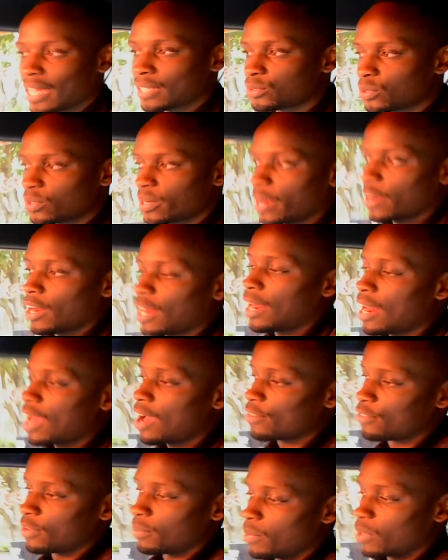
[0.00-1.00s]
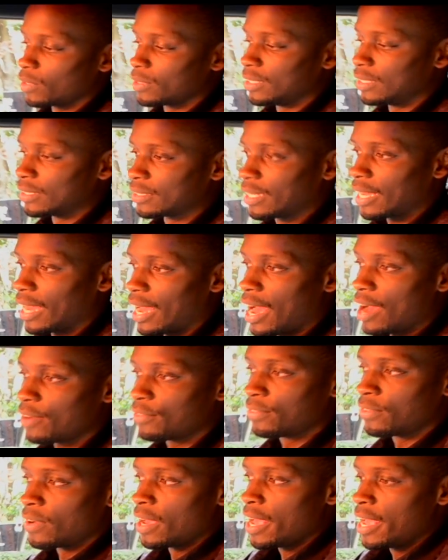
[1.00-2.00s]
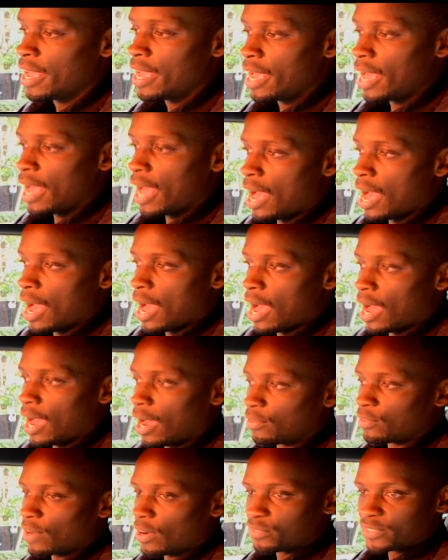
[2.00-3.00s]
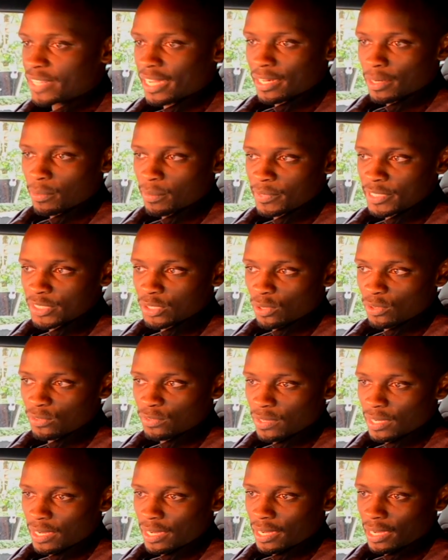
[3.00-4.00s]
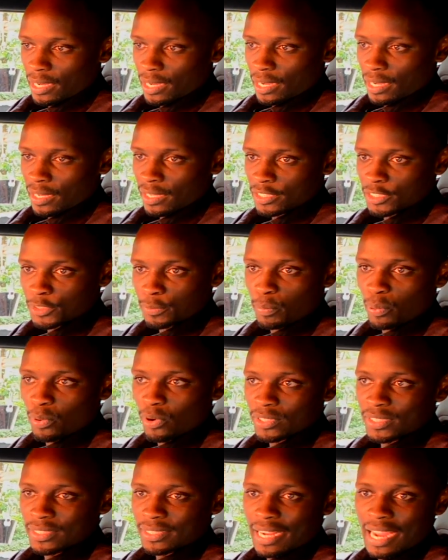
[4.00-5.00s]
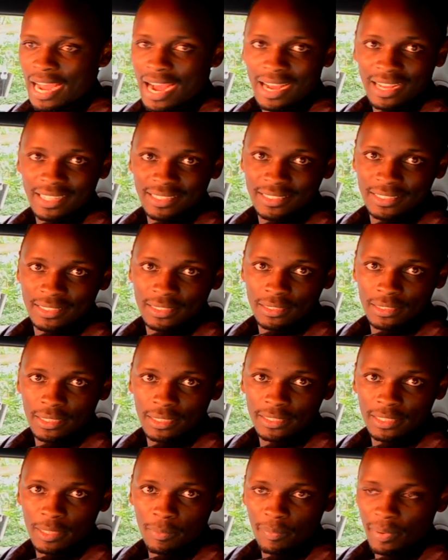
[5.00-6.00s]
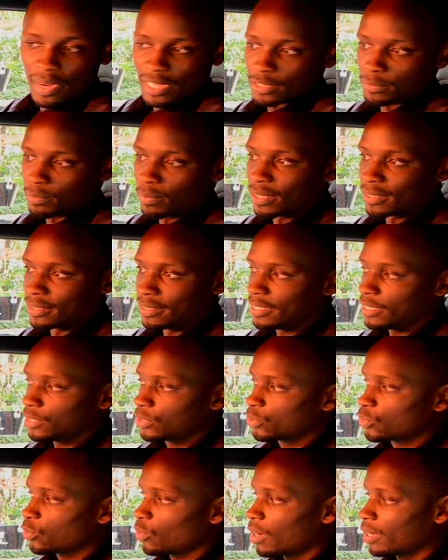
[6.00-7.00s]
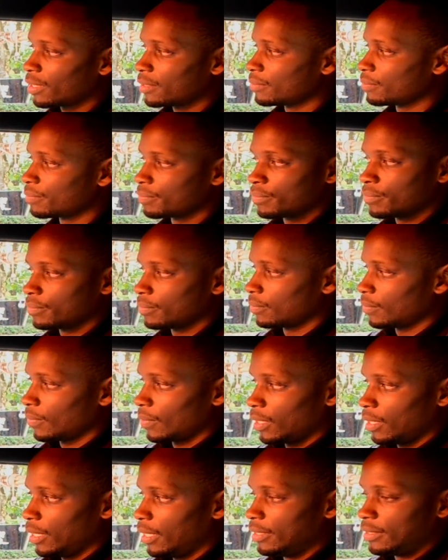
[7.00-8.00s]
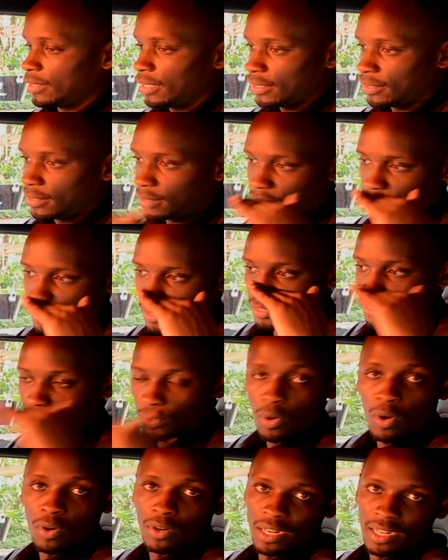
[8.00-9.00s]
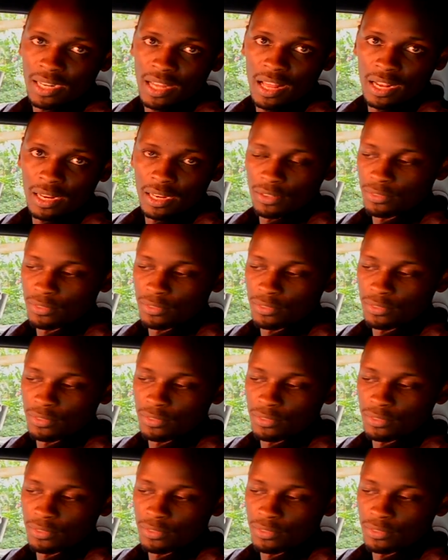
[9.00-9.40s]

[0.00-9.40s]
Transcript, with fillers: that's what I love about this car I've, I've, I've done a bit of uh, sport cars in the past but this one is, is on another